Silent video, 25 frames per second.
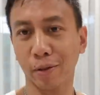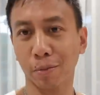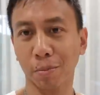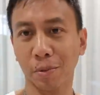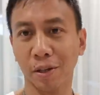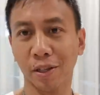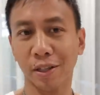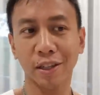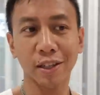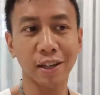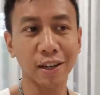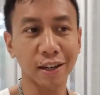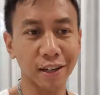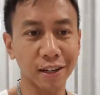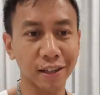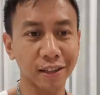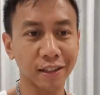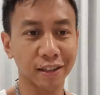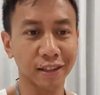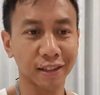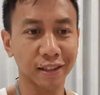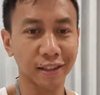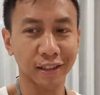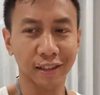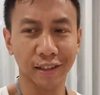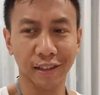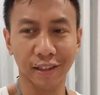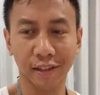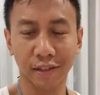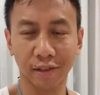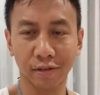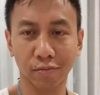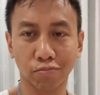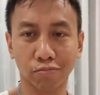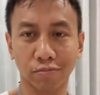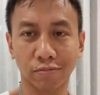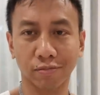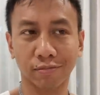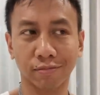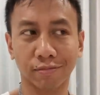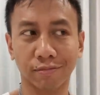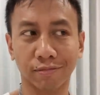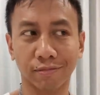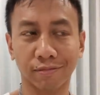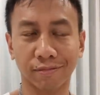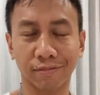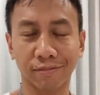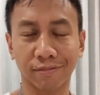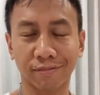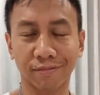him a
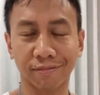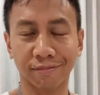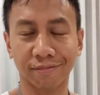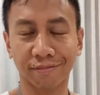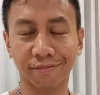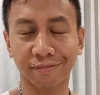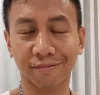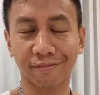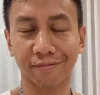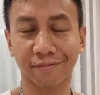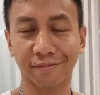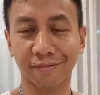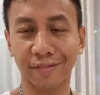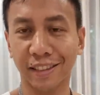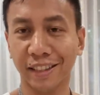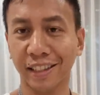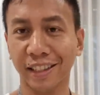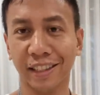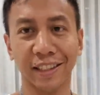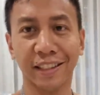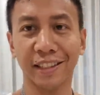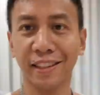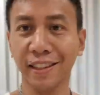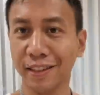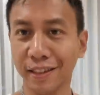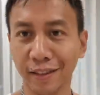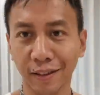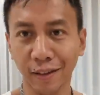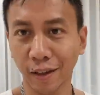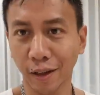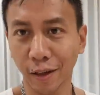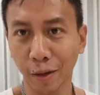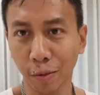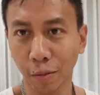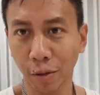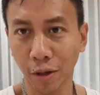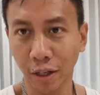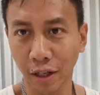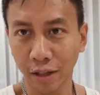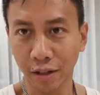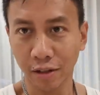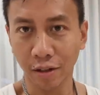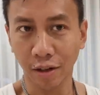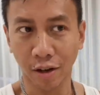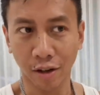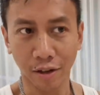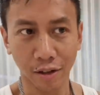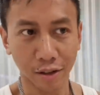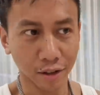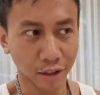nut. He doesn't like when I
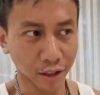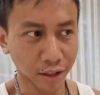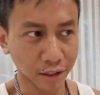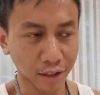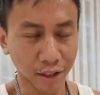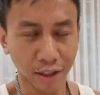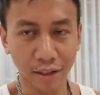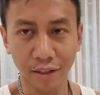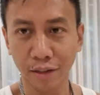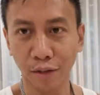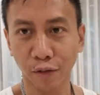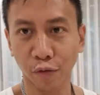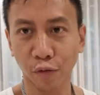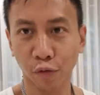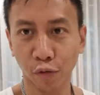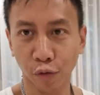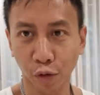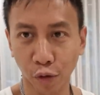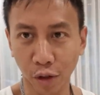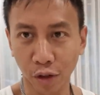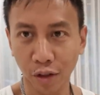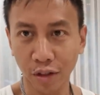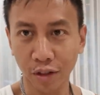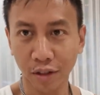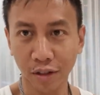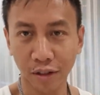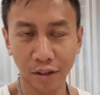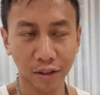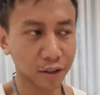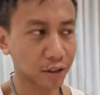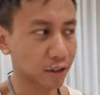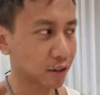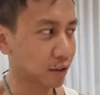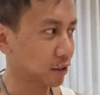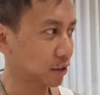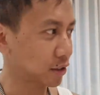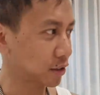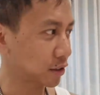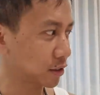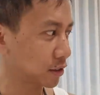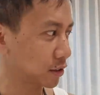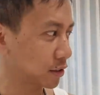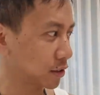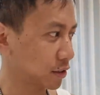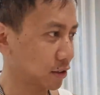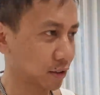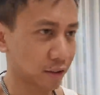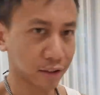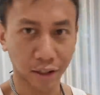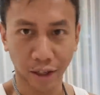talk. Like that's the first
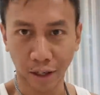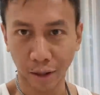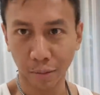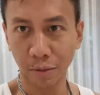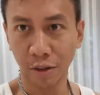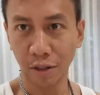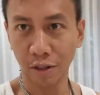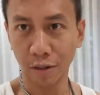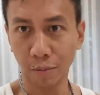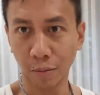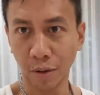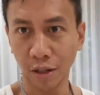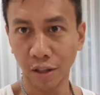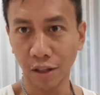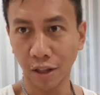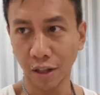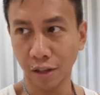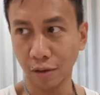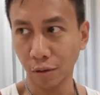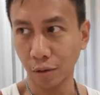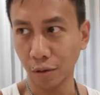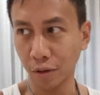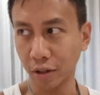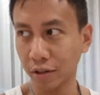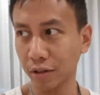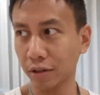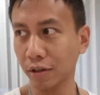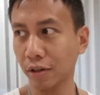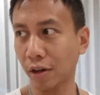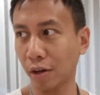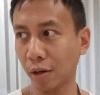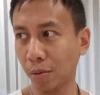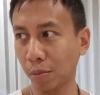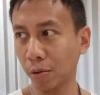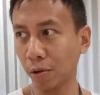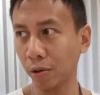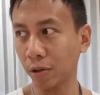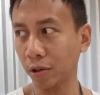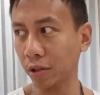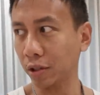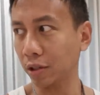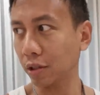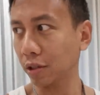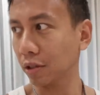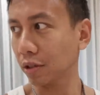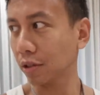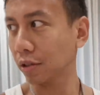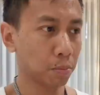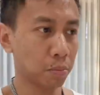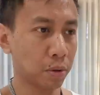time he's made that noise all morning.
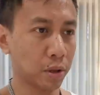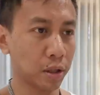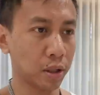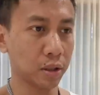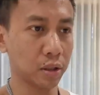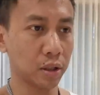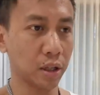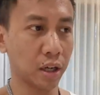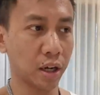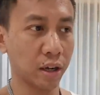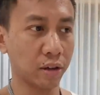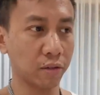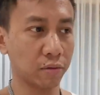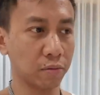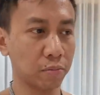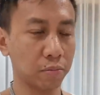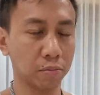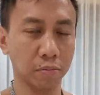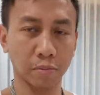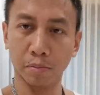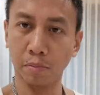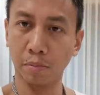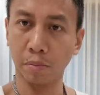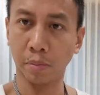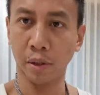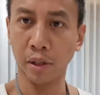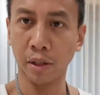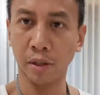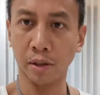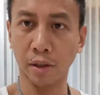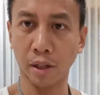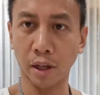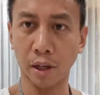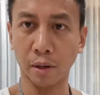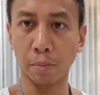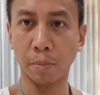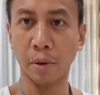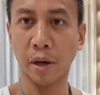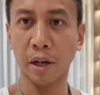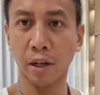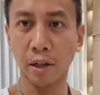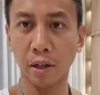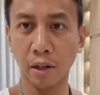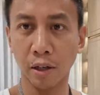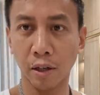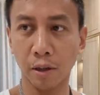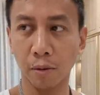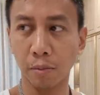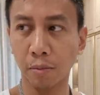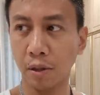But I've been like petting
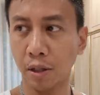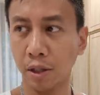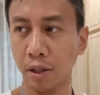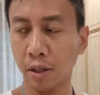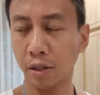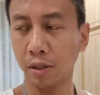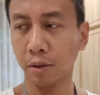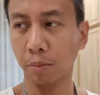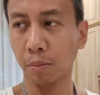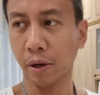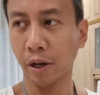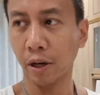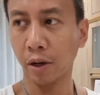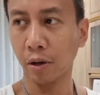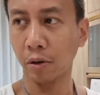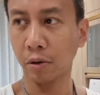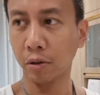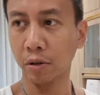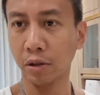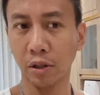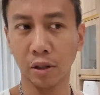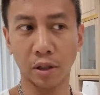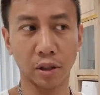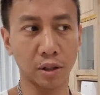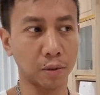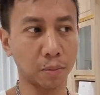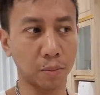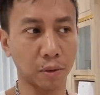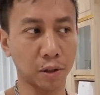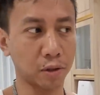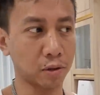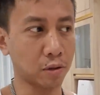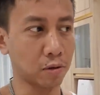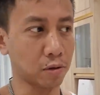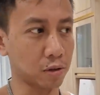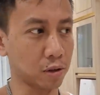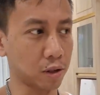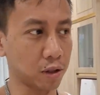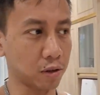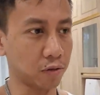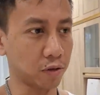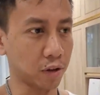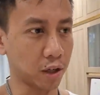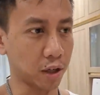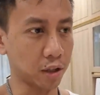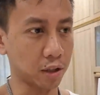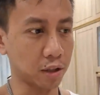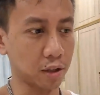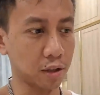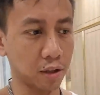him in his pouch. He's been totally
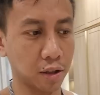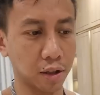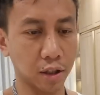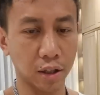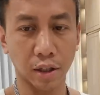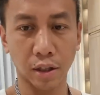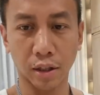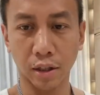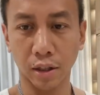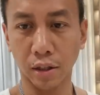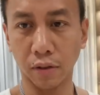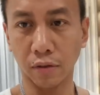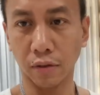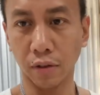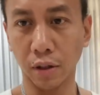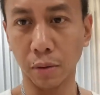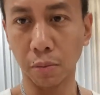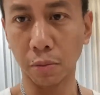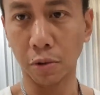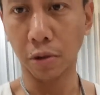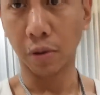fine, giving him